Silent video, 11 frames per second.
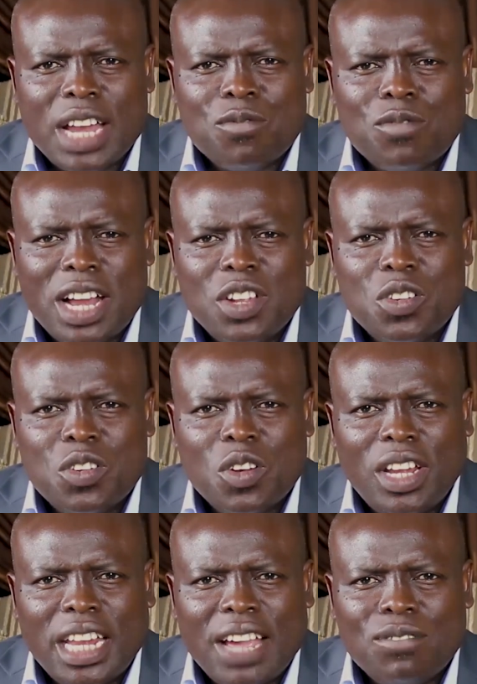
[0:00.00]
add value to
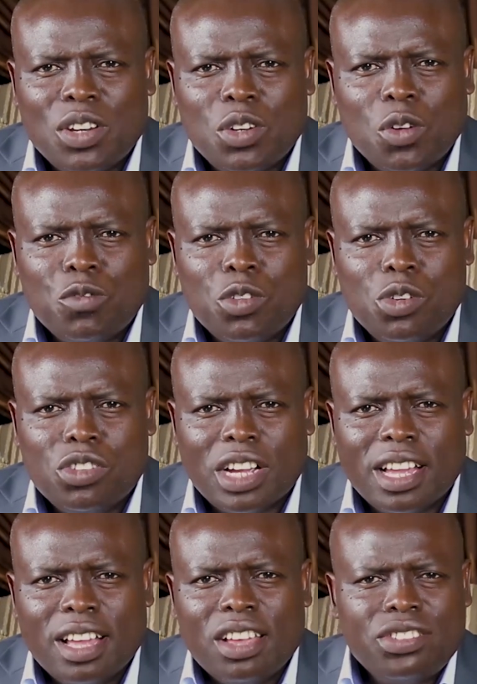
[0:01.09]
your life and to your
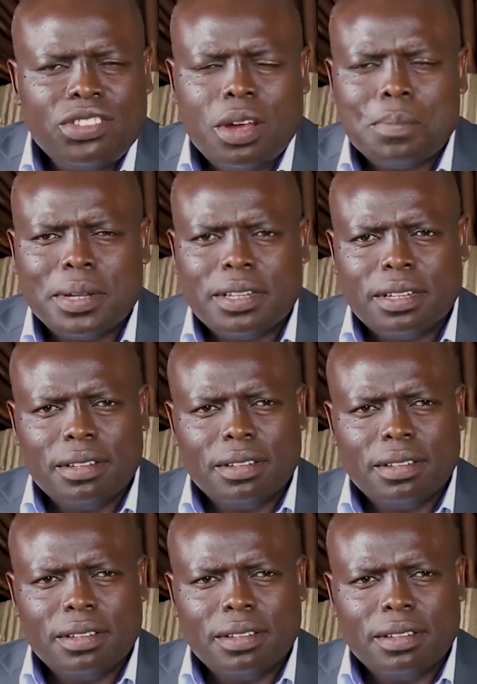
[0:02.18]
future, stop it.